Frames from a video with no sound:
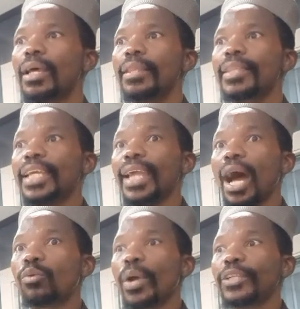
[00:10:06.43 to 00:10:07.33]
they
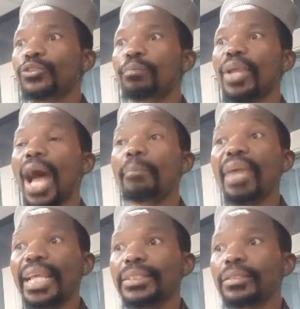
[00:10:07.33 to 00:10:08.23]
are going to be
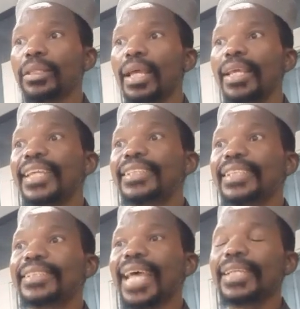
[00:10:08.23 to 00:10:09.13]
amazed. It
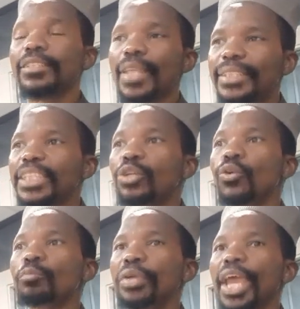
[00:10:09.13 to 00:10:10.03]
is said that he
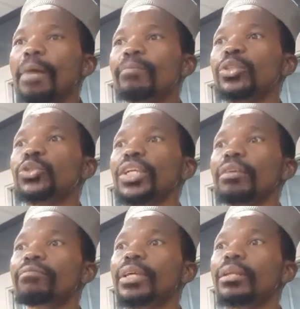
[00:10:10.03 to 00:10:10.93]
will be able to
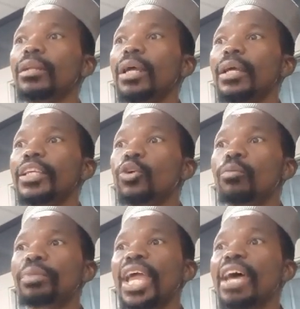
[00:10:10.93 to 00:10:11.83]
he will
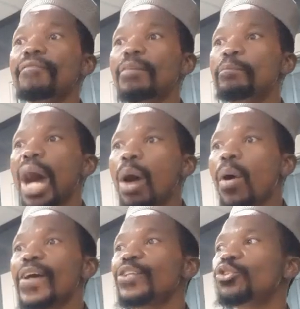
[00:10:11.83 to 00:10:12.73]
be having
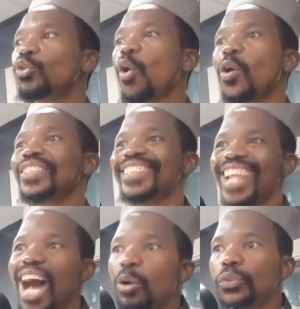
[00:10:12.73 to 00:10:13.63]
powers to cause
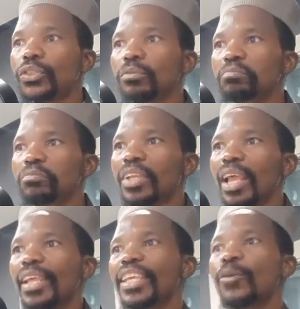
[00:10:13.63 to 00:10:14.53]
droughts.
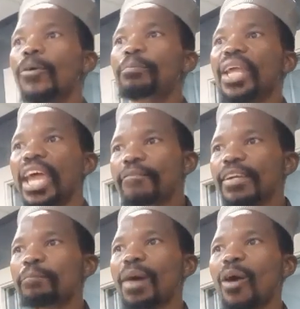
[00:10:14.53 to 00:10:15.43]
He will be
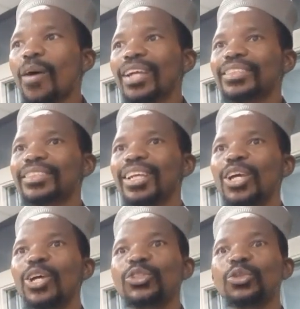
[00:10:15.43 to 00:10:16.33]
having powers
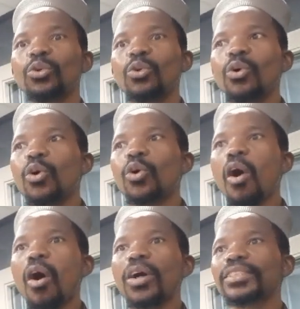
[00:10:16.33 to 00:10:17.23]
to
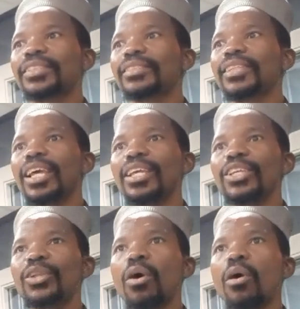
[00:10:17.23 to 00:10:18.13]
cause,
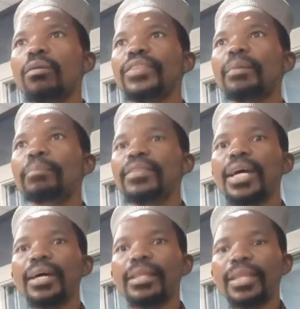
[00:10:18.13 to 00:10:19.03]

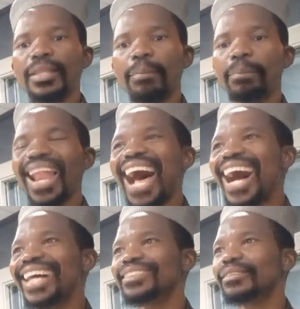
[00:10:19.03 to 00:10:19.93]
the
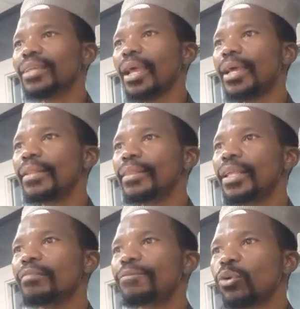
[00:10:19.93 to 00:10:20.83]
plants and
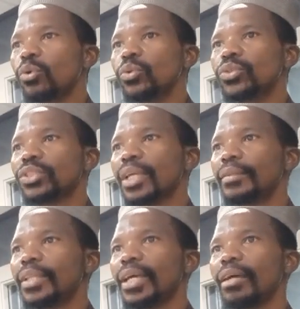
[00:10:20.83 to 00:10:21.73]
the fruits
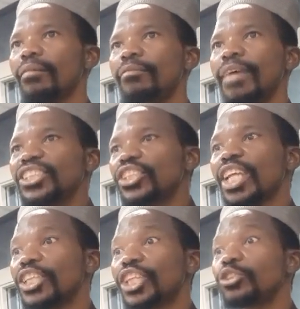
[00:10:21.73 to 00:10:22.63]
and the
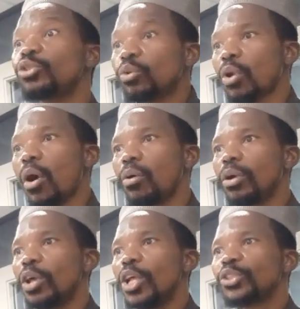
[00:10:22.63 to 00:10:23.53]
vegetation to grow.
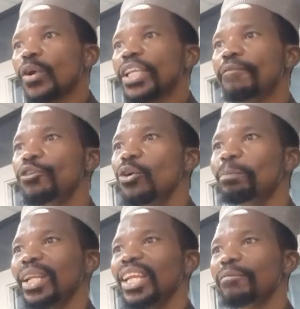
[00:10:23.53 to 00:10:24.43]
So if you
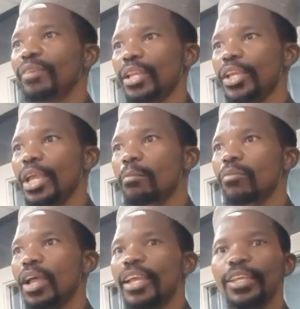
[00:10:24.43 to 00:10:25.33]
believe in him,
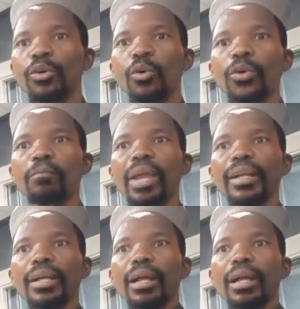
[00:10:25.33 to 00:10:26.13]
he would make